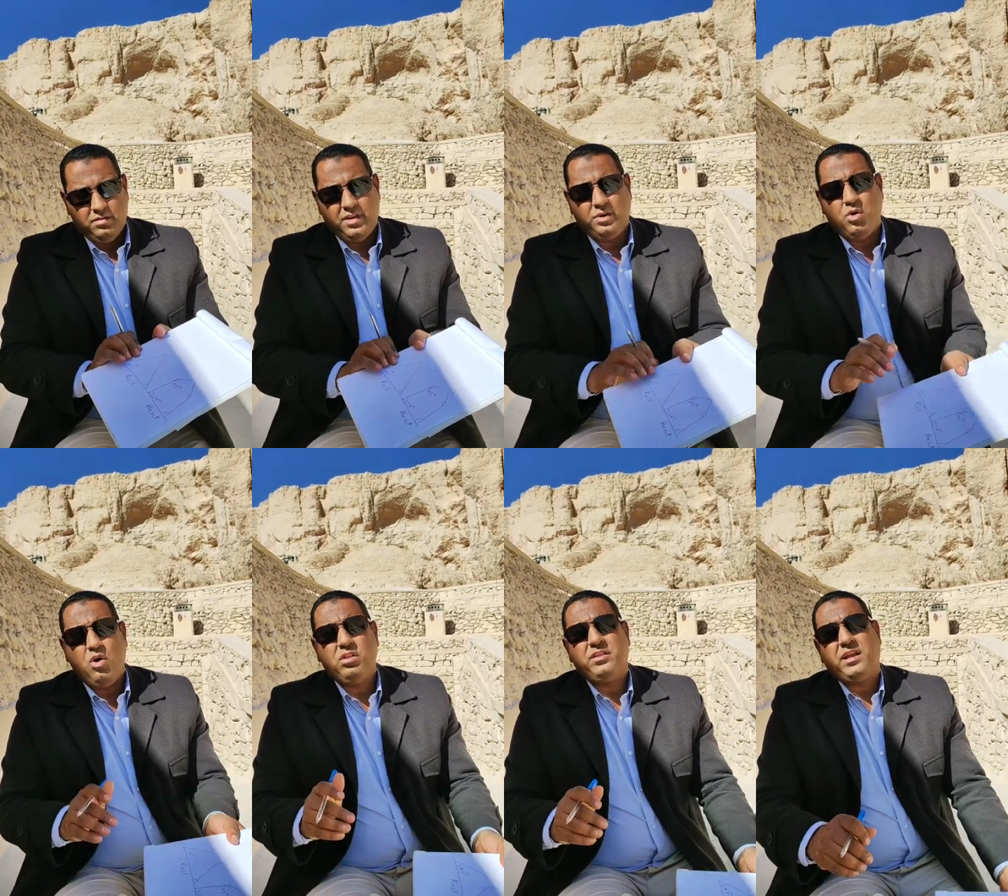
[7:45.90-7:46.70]
Then
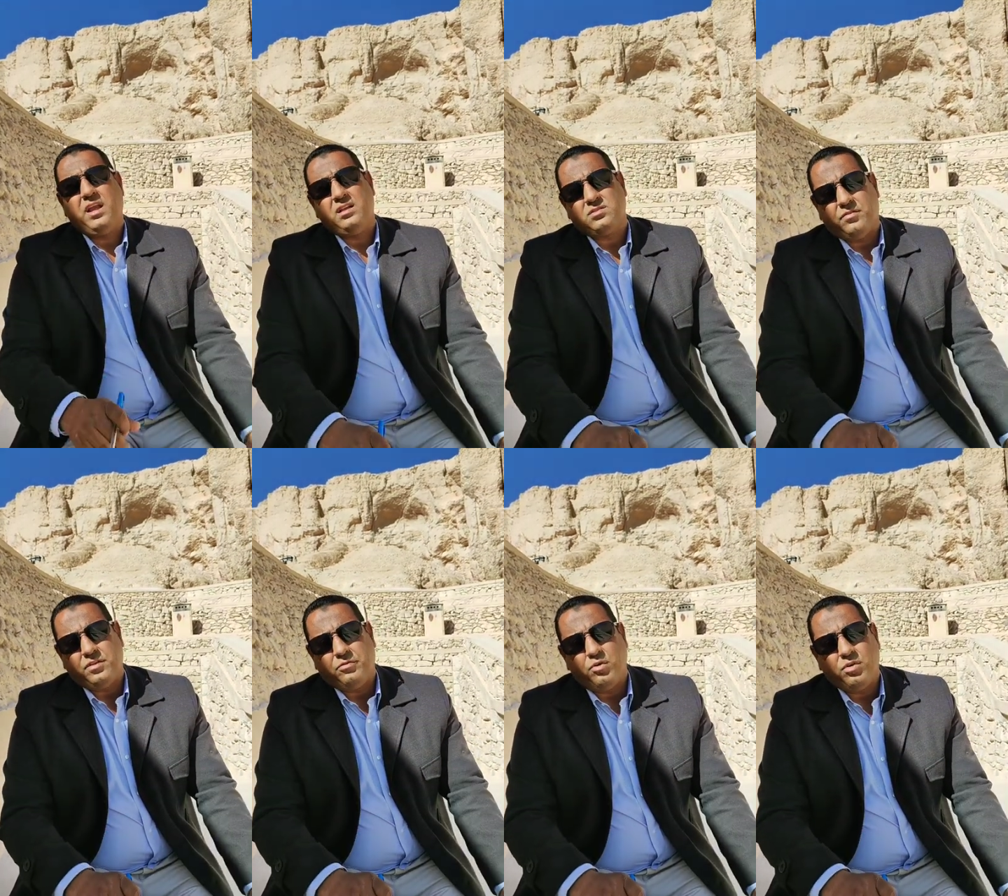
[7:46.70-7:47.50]
all the kings of
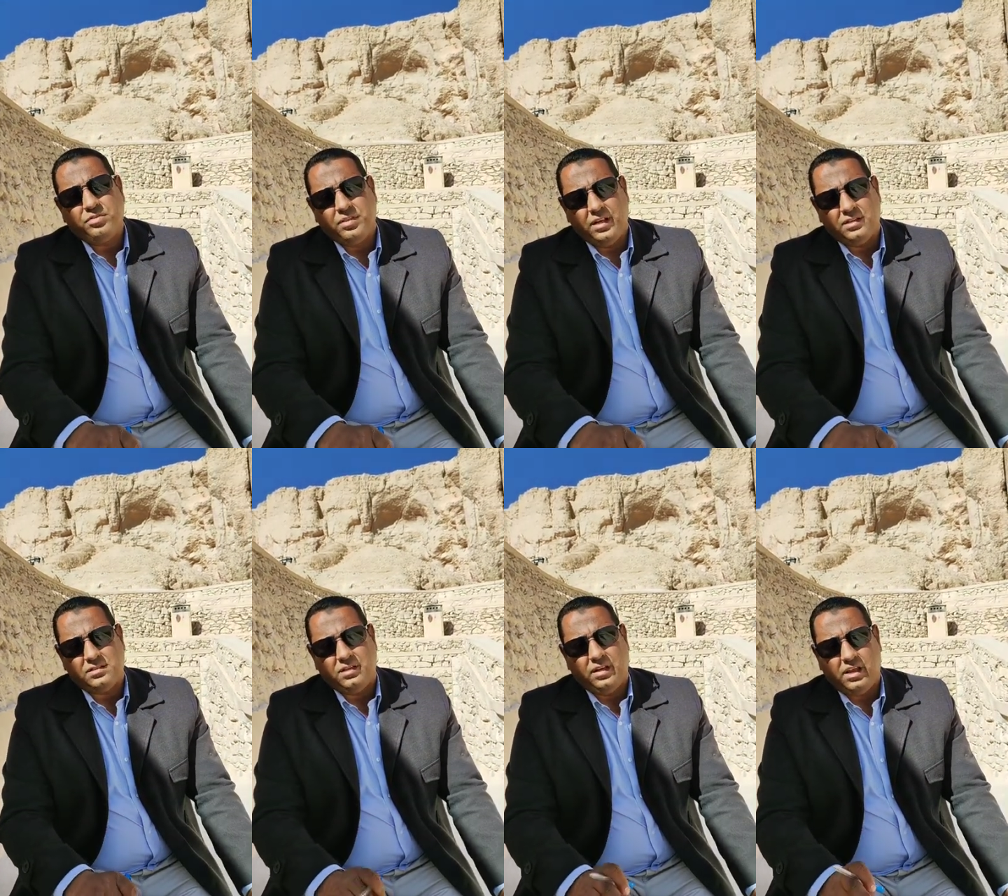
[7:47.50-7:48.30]
the fourth dynasty,